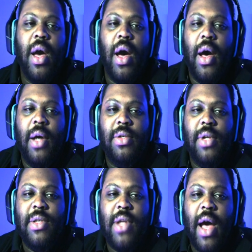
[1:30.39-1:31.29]
Uh, so
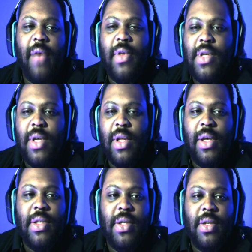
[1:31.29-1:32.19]
let's dive into
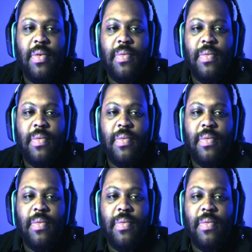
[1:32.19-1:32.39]
this.